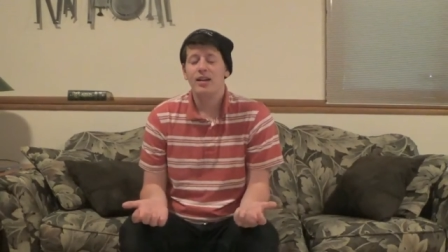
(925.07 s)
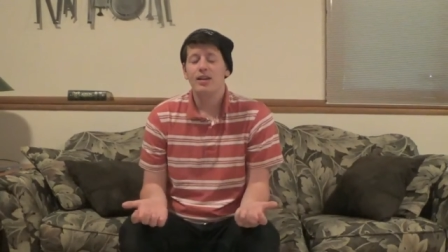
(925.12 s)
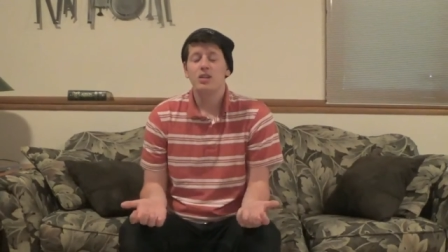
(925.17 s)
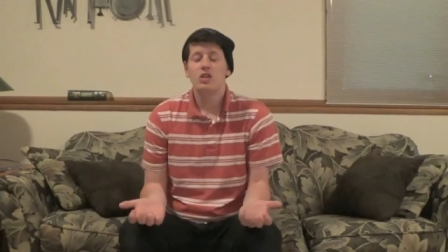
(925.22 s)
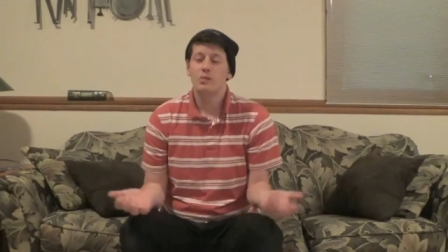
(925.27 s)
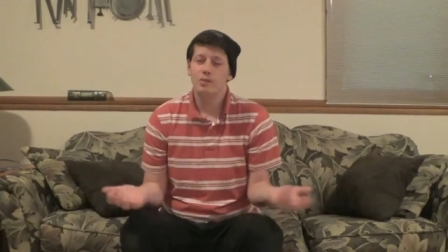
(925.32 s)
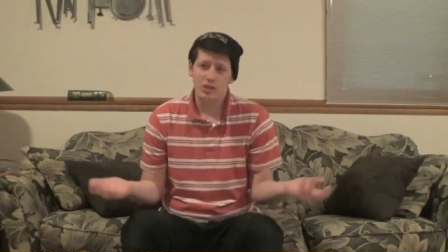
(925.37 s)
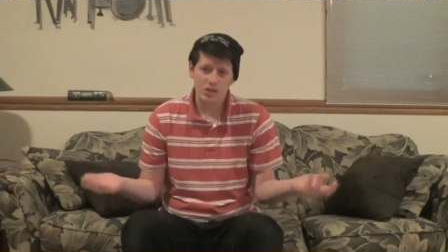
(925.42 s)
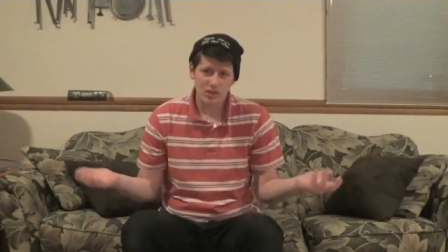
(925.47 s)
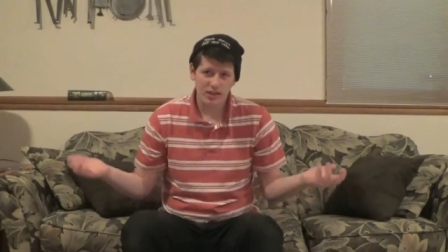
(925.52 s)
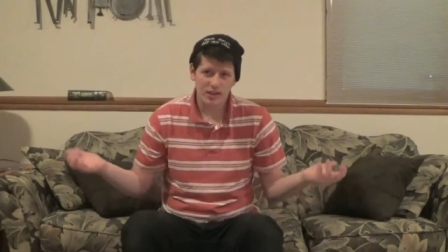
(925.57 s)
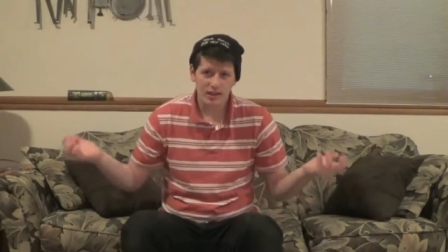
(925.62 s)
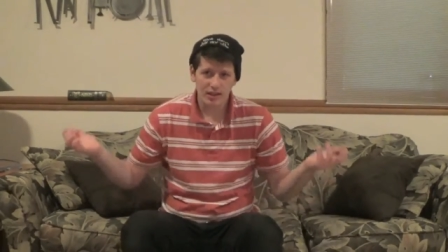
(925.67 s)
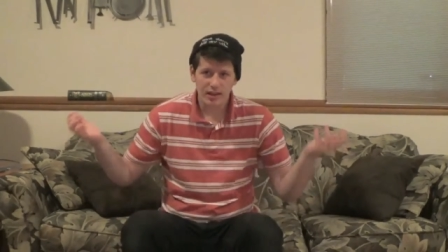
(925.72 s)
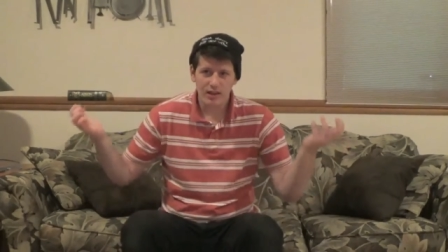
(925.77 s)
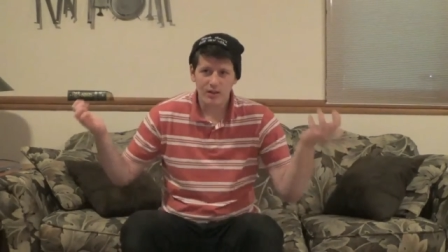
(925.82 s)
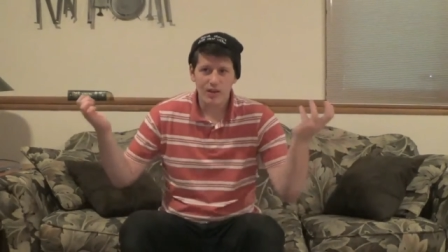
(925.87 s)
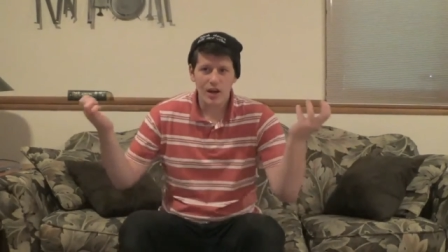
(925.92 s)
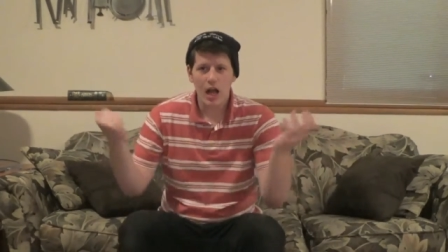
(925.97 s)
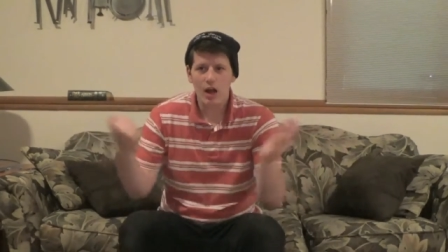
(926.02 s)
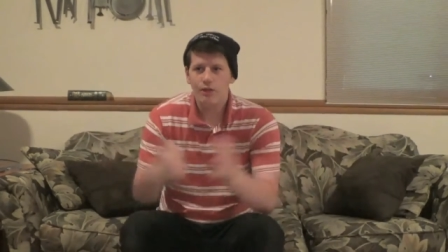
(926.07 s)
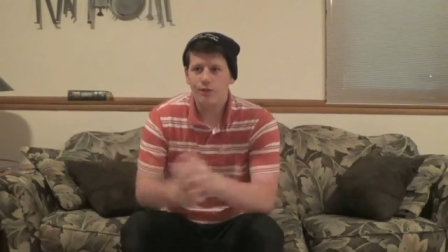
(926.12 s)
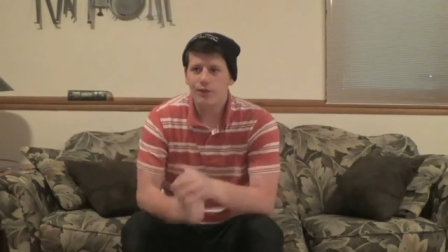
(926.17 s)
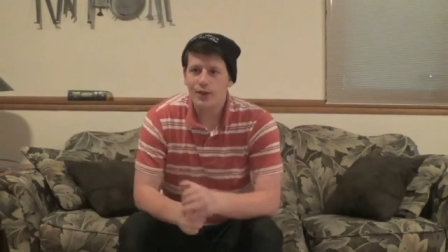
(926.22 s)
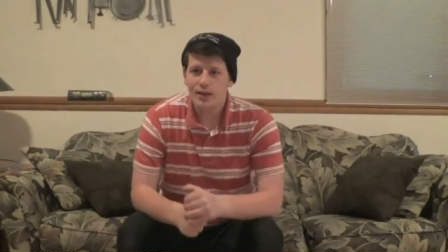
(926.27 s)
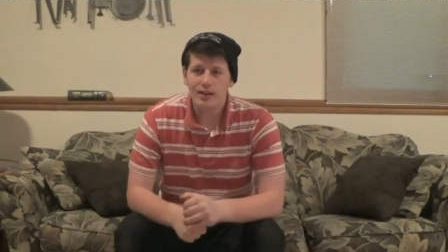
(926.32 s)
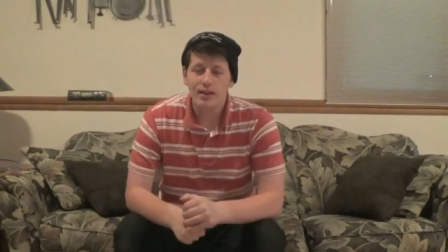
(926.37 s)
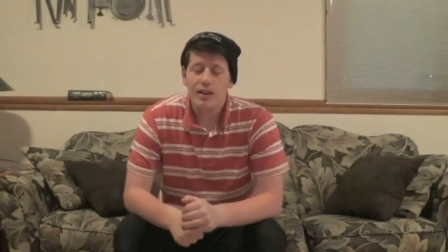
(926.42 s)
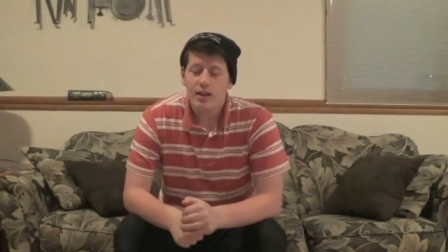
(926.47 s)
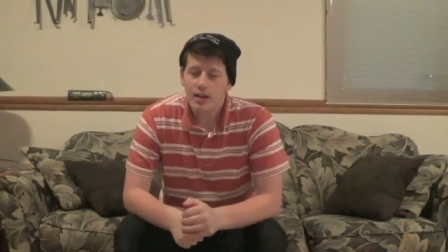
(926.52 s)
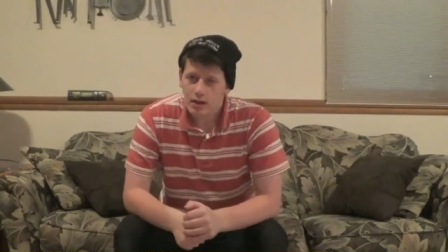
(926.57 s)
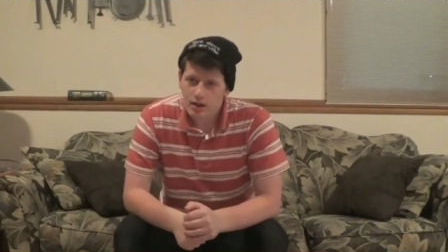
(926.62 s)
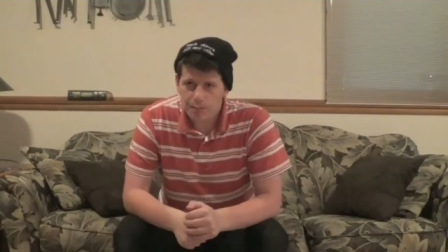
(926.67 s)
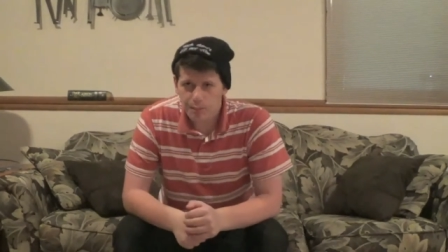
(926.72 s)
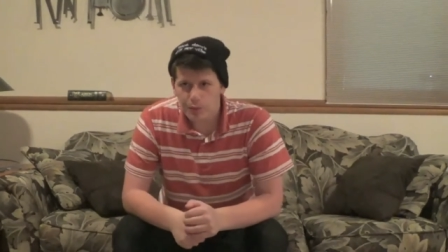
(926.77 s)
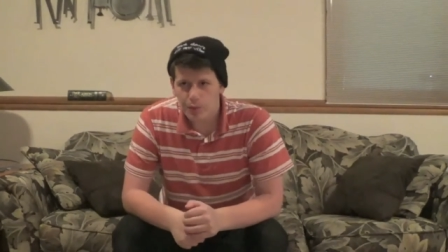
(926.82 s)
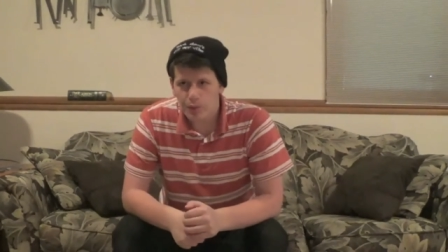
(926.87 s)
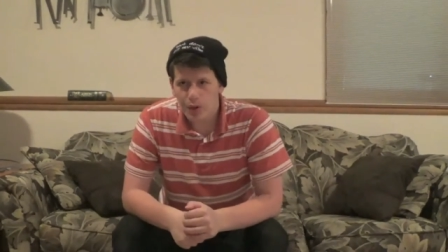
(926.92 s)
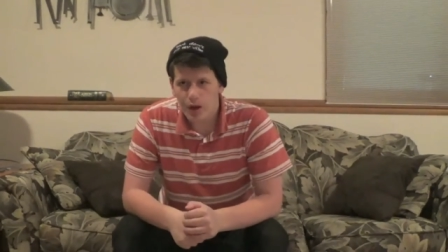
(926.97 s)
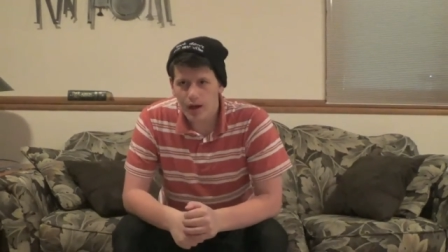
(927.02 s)
So I'm just going to leave it off with
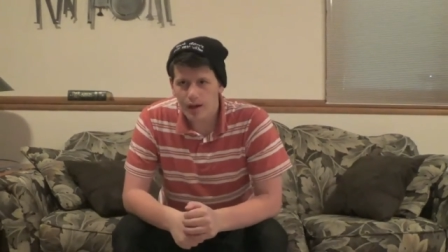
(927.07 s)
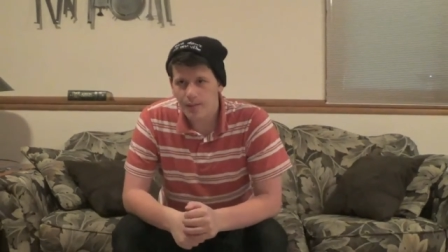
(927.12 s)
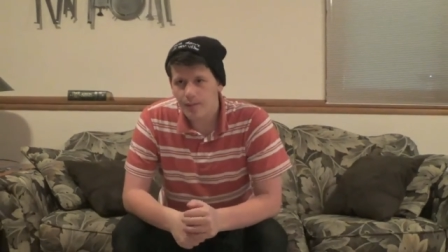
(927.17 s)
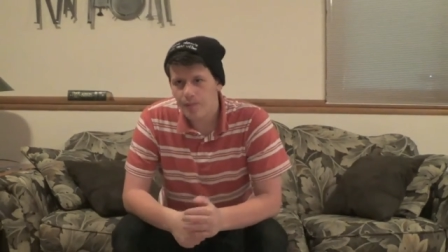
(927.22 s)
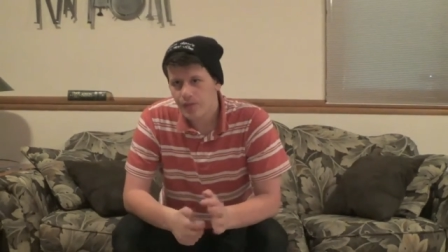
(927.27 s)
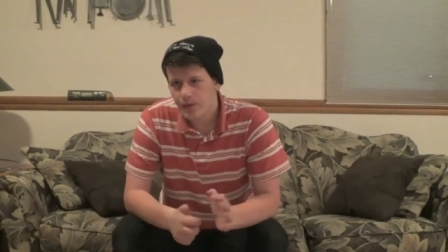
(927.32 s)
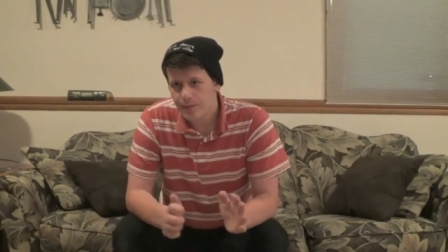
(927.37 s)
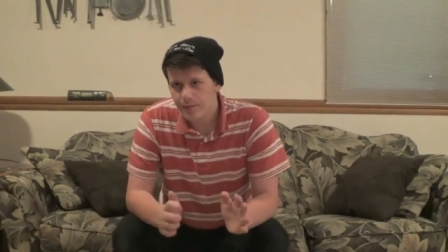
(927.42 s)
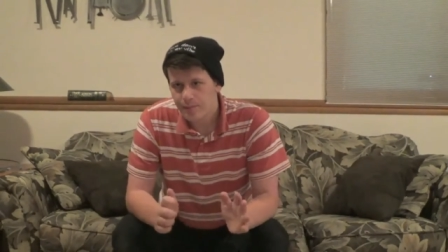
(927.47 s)
number one,